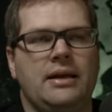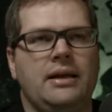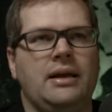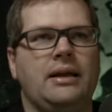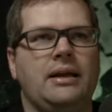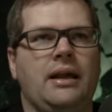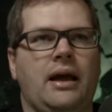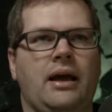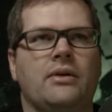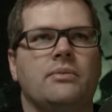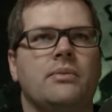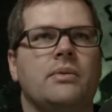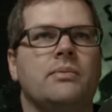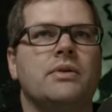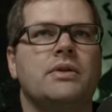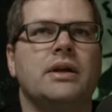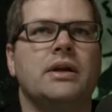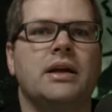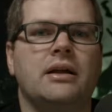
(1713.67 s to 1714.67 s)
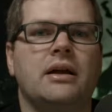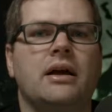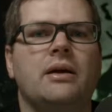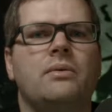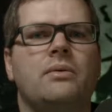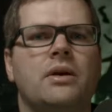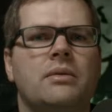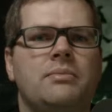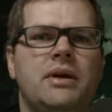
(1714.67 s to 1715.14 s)
and I remember thinking I
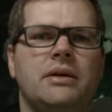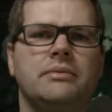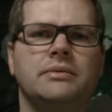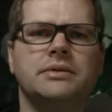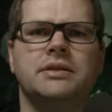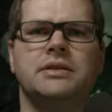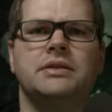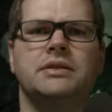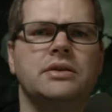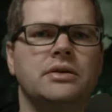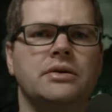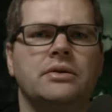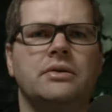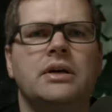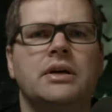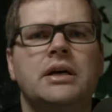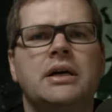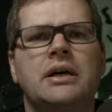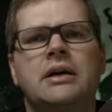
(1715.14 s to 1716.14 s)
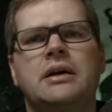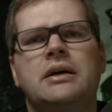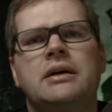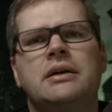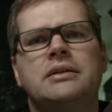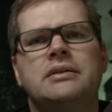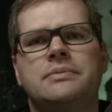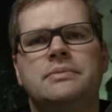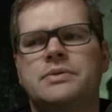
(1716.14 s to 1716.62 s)
want to be able to do
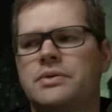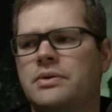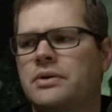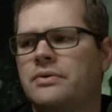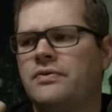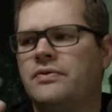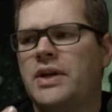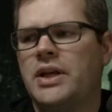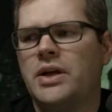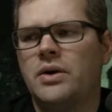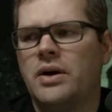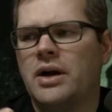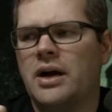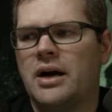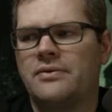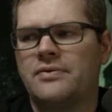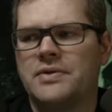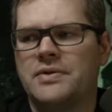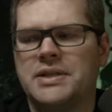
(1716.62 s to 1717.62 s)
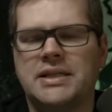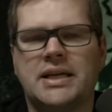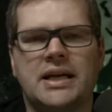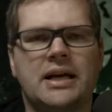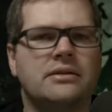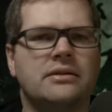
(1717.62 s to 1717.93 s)
some sort of video conferencing.